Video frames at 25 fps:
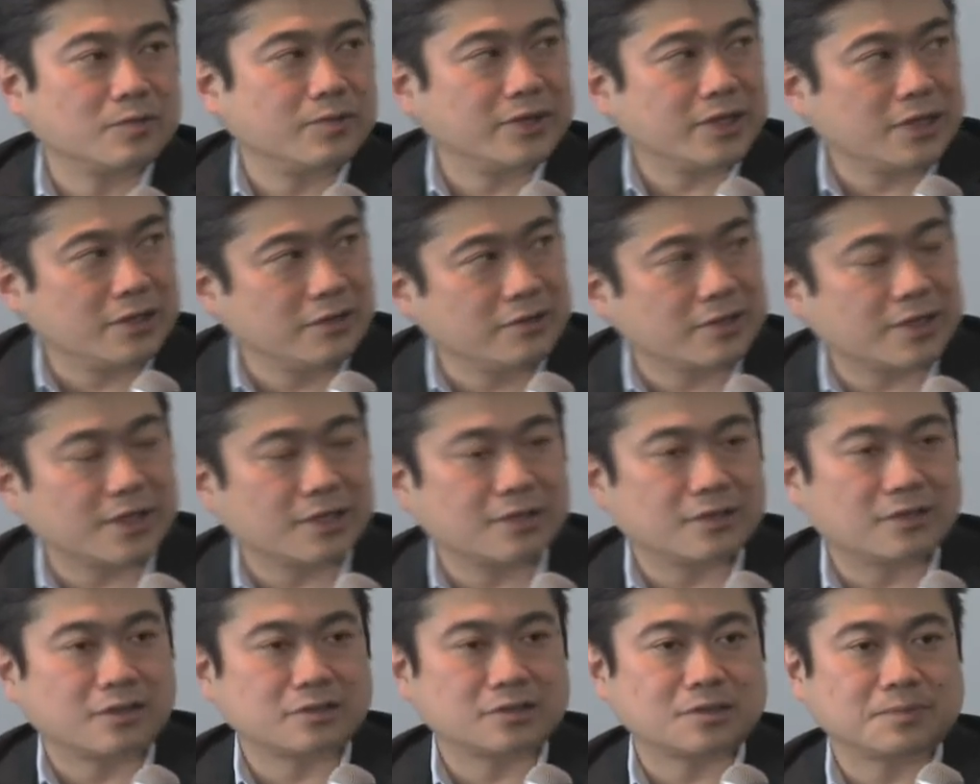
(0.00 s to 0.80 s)
when I look at
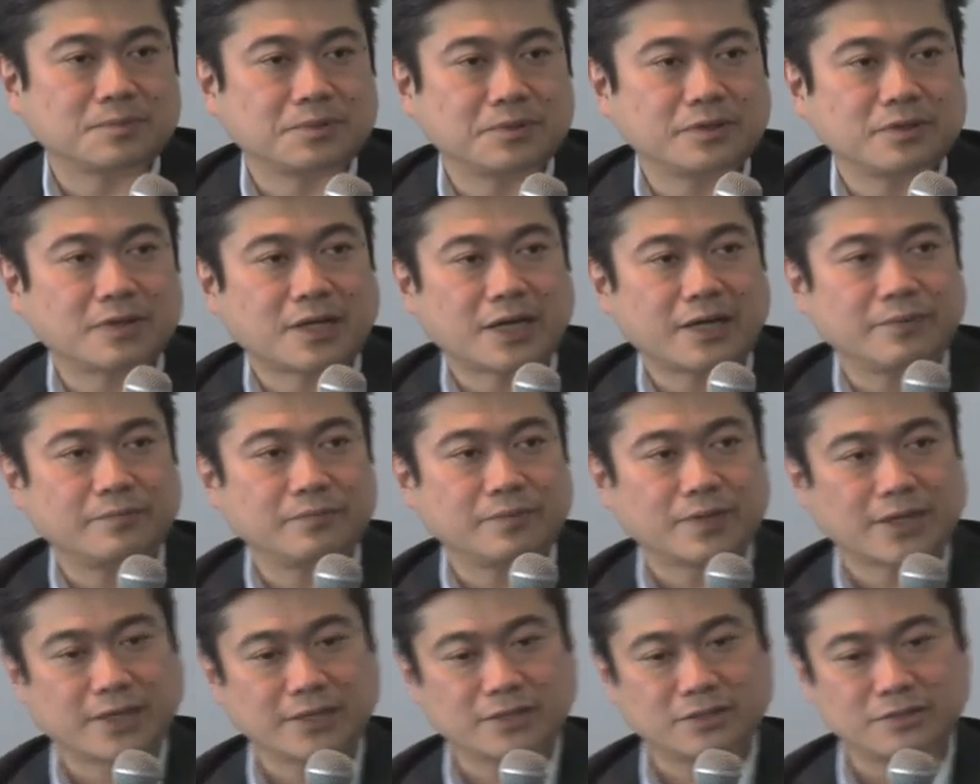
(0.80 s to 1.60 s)
an entrepreneur, I'm,
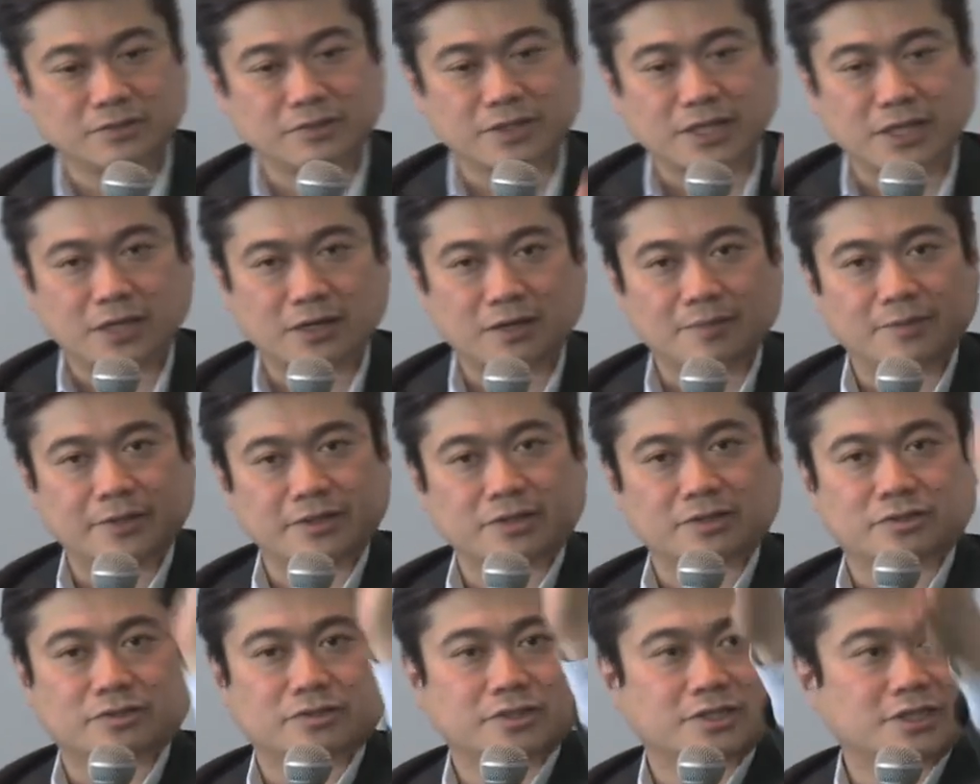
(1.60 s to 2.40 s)
I do care about
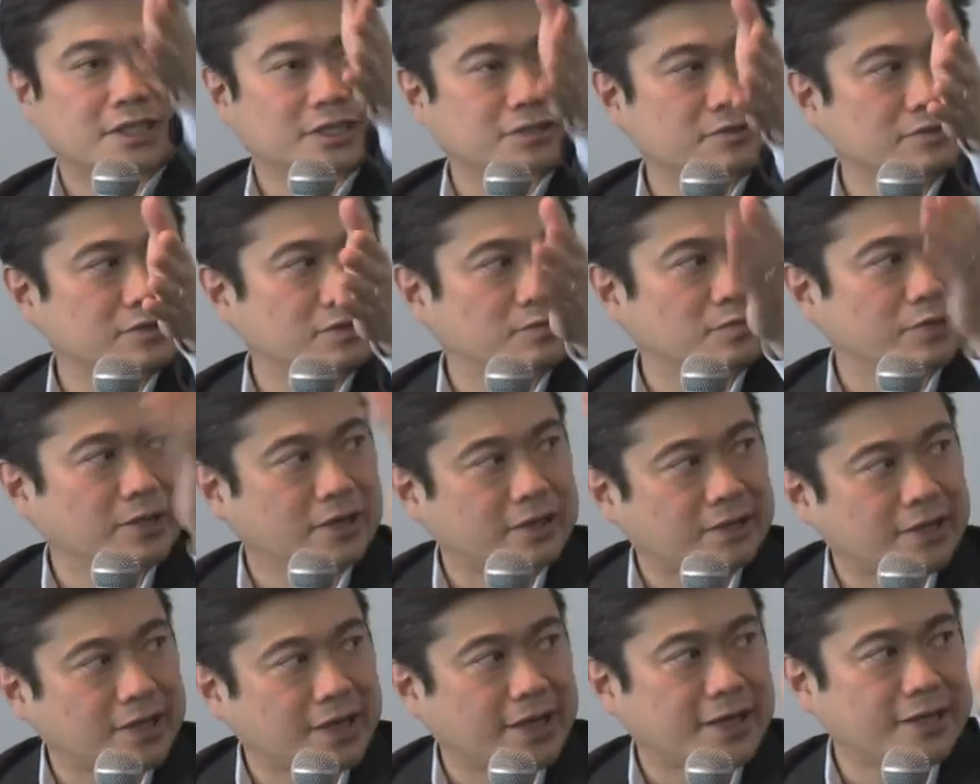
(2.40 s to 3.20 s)
the trajectory, where
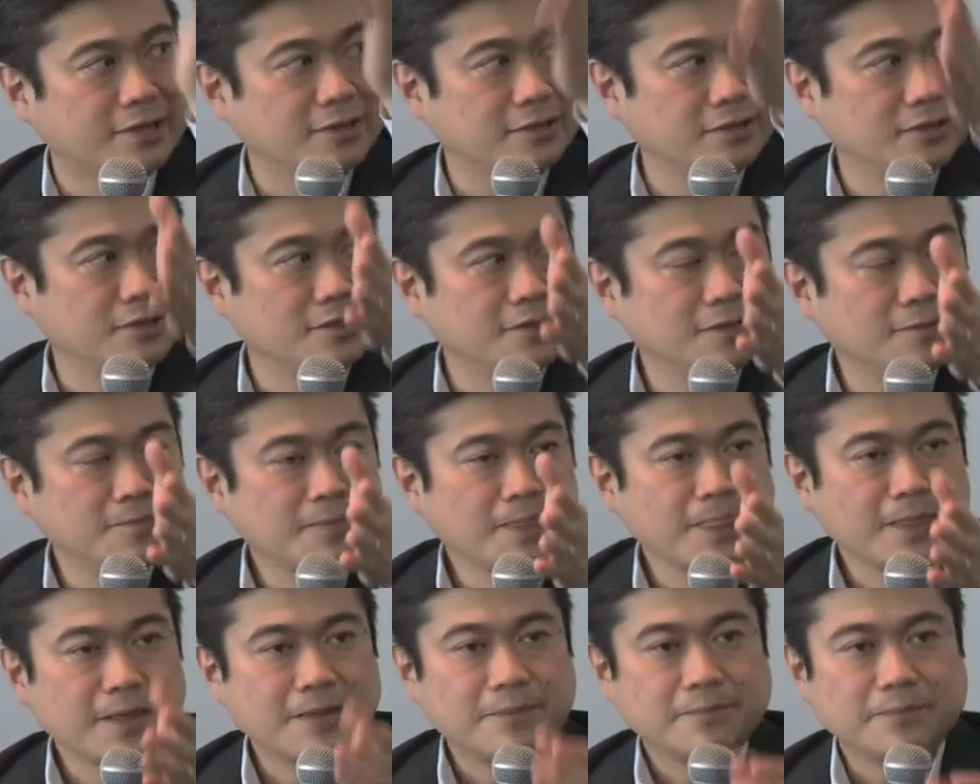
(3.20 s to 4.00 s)
are they headed,
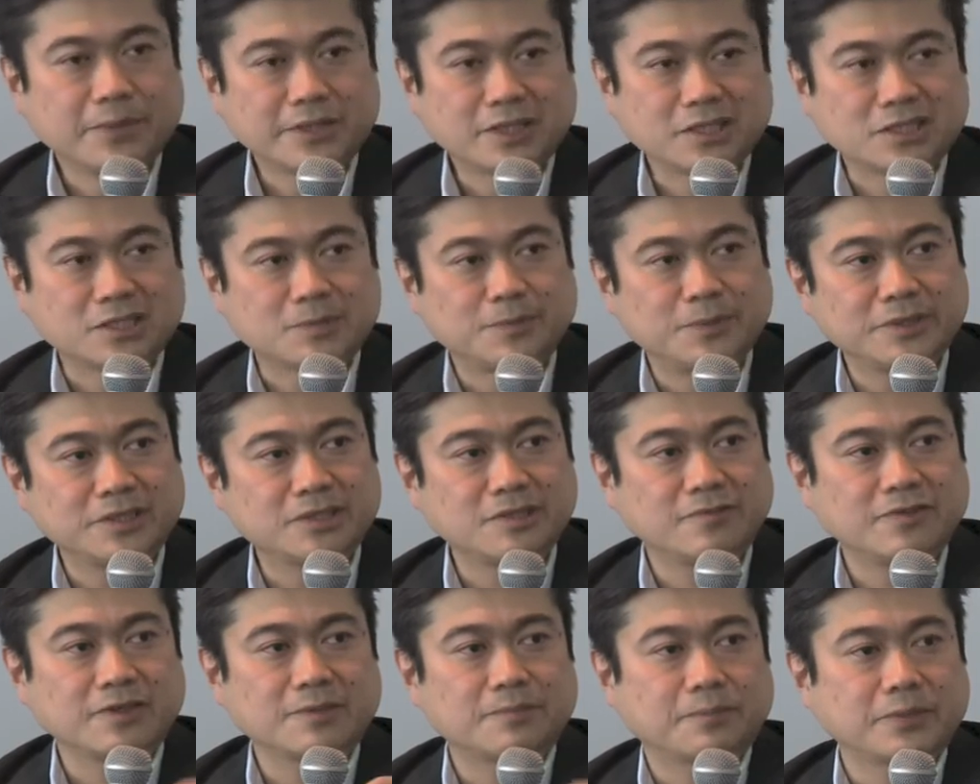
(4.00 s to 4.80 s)
but the
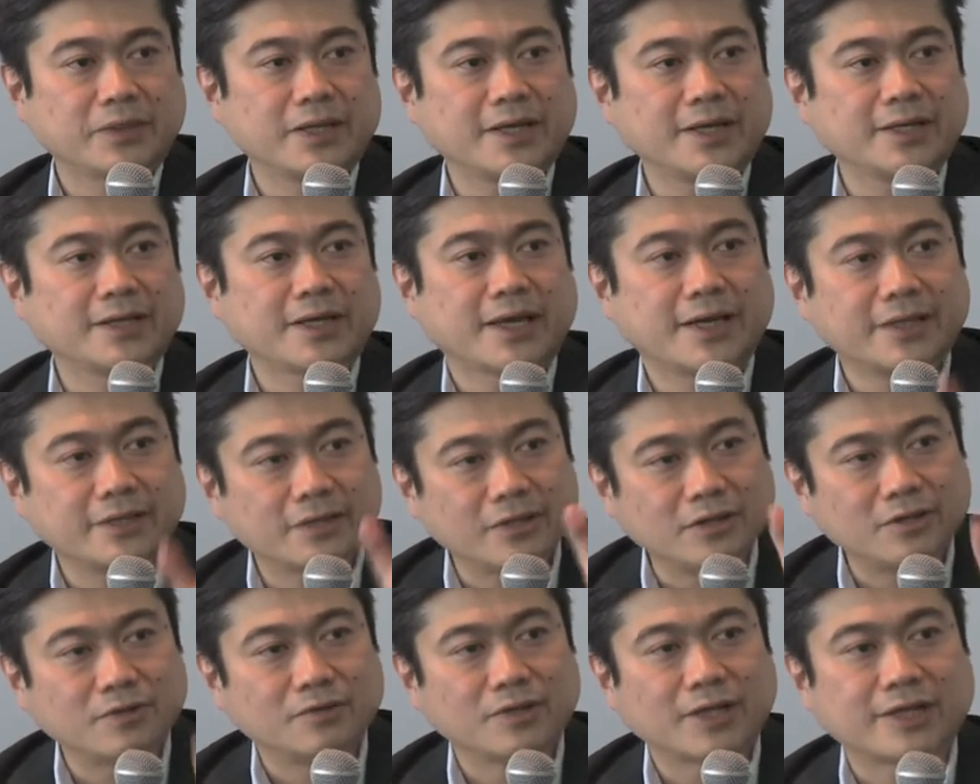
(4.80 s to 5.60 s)
specific plan, I
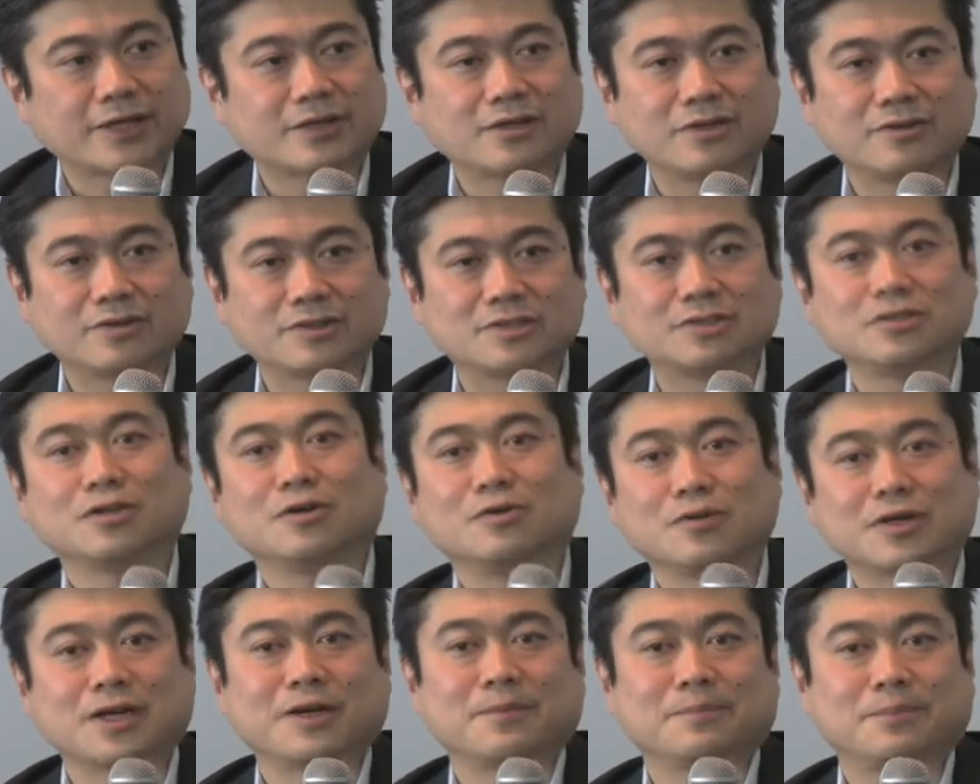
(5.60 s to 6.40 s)
know, like there's
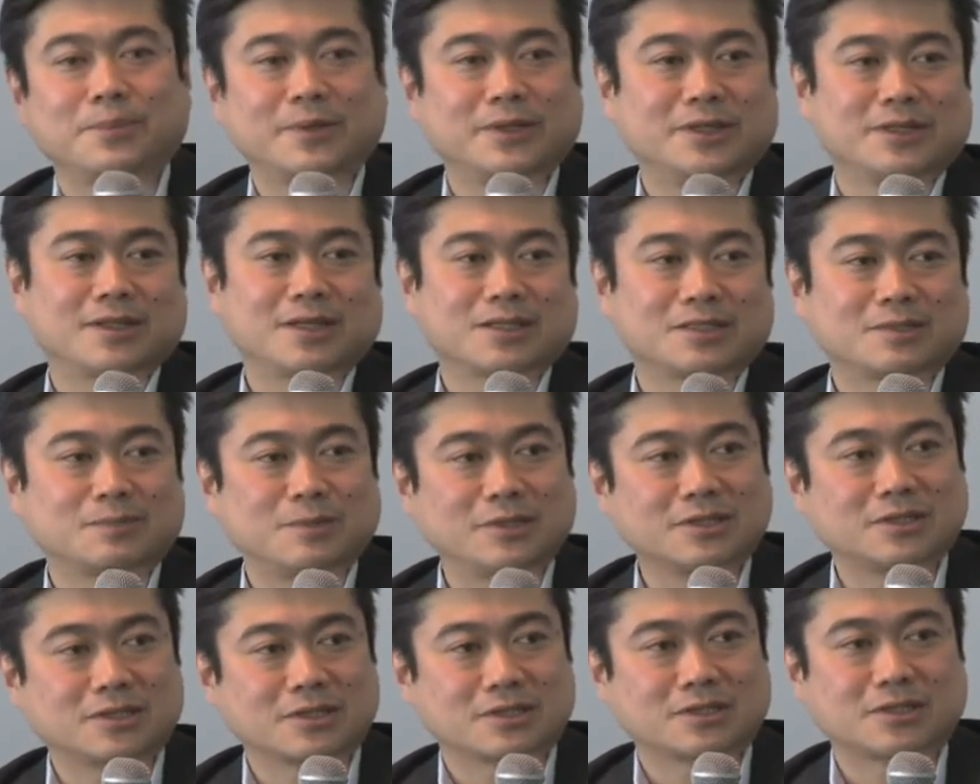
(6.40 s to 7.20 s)
no company that's
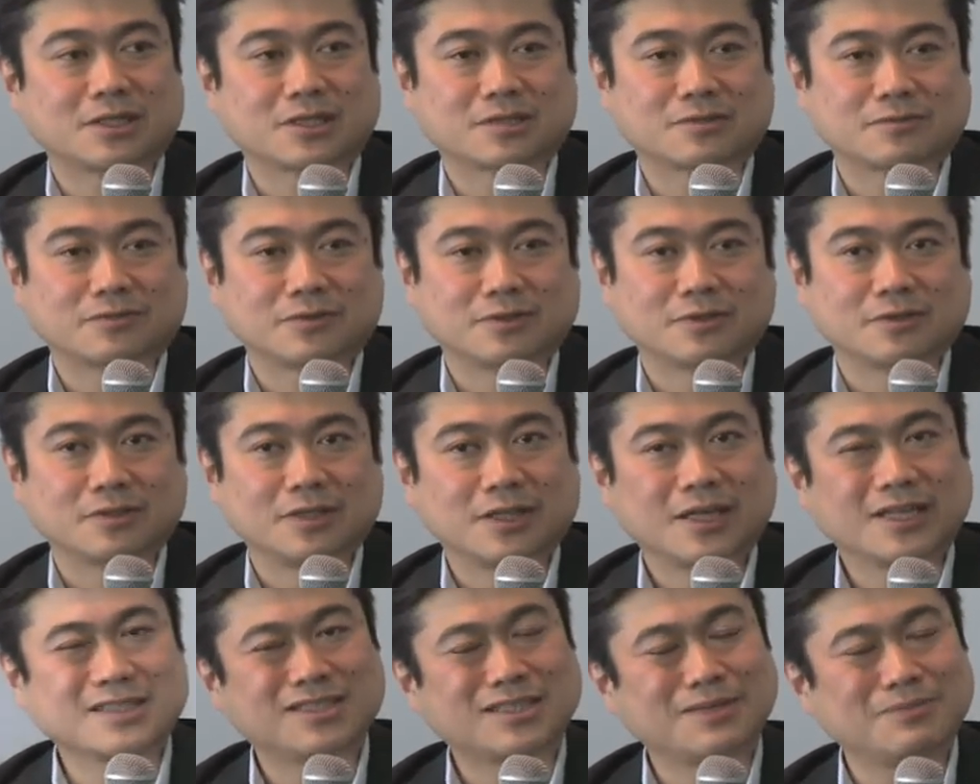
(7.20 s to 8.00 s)
been successful,
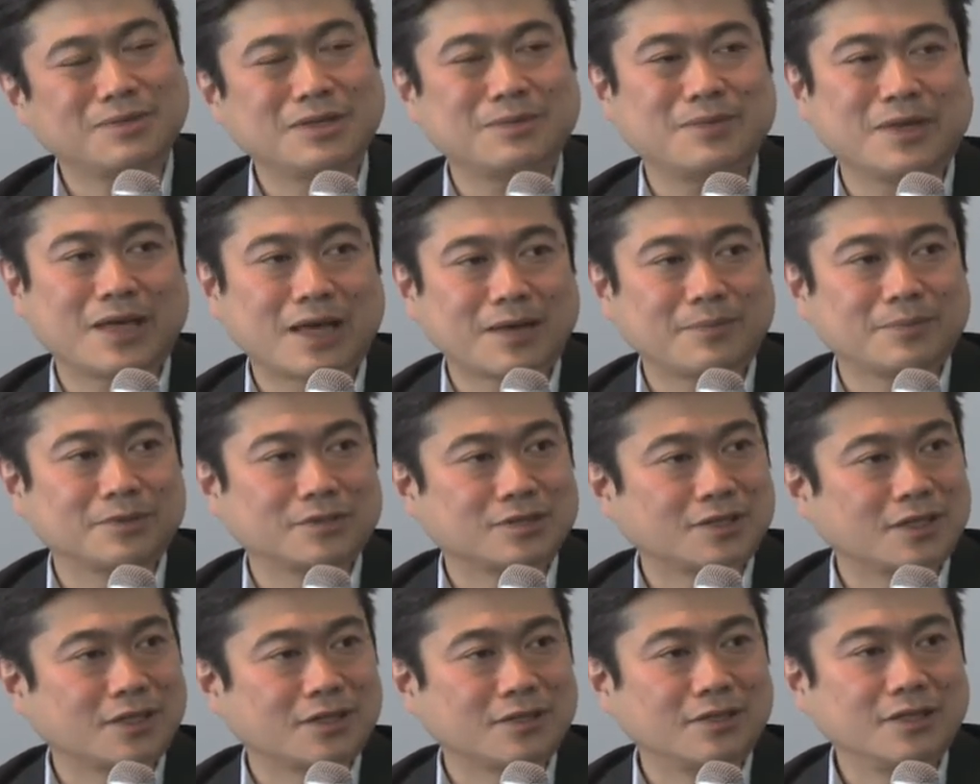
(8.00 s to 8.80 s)
except maybe
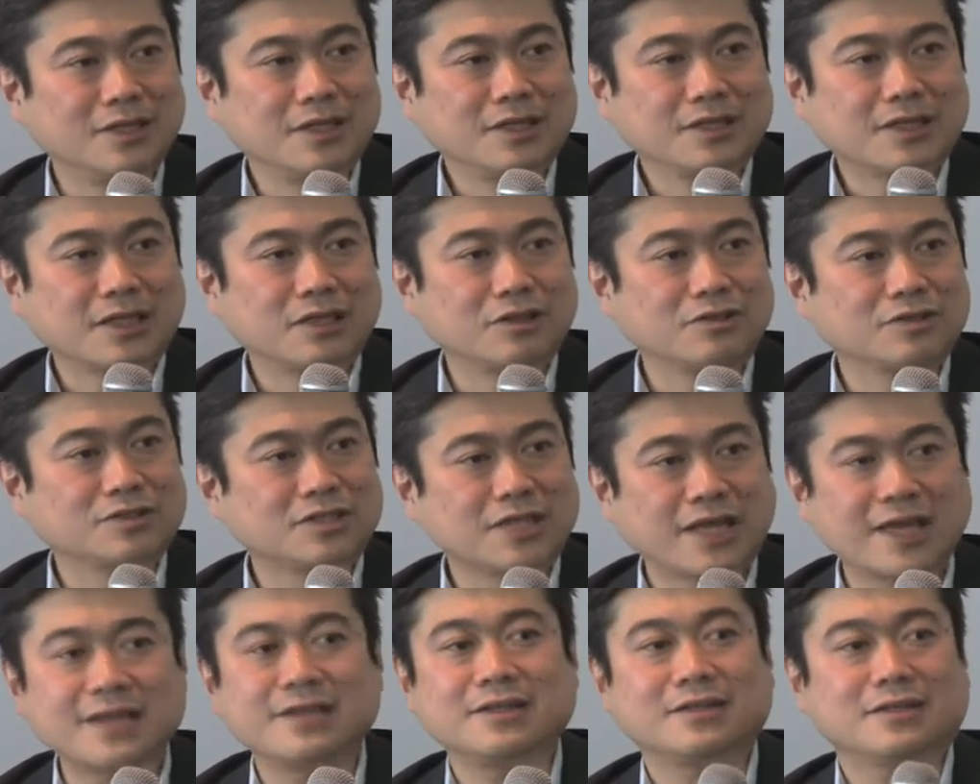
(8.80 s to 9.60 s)
Amazon, that looks
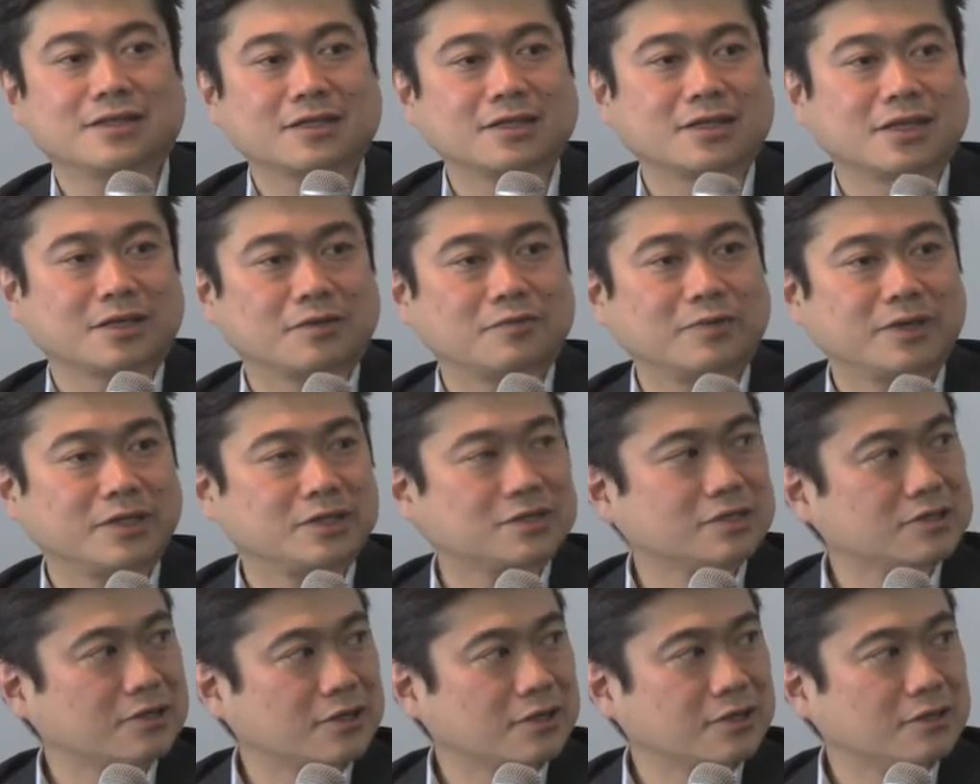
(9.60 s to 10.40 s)
anything like when it
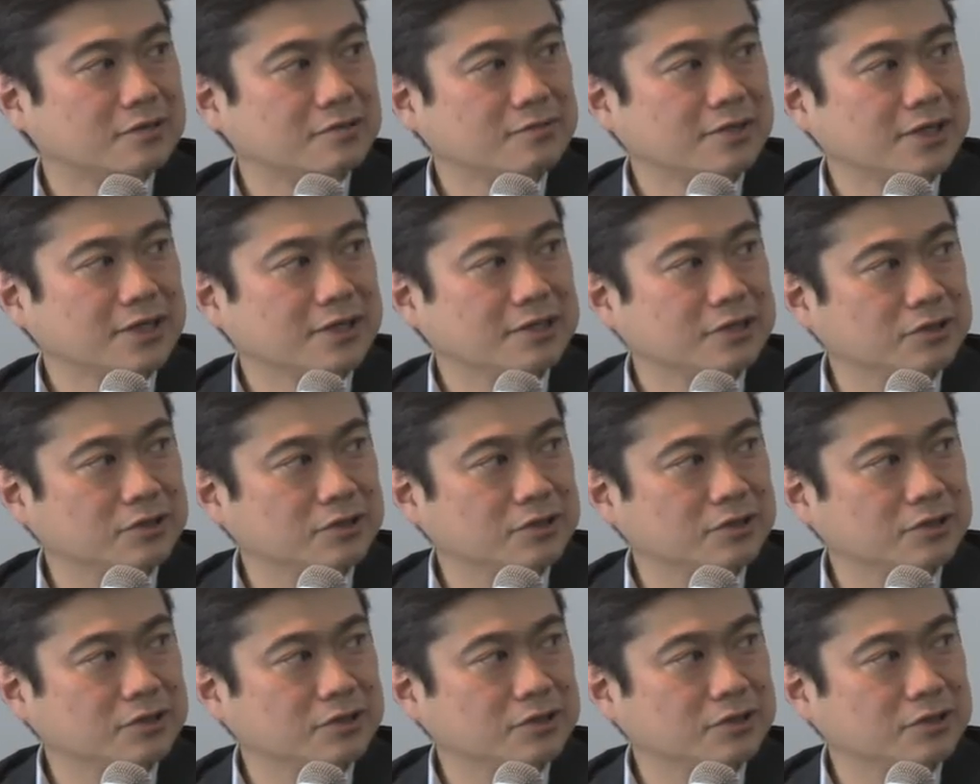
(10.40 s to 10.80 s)
started, right?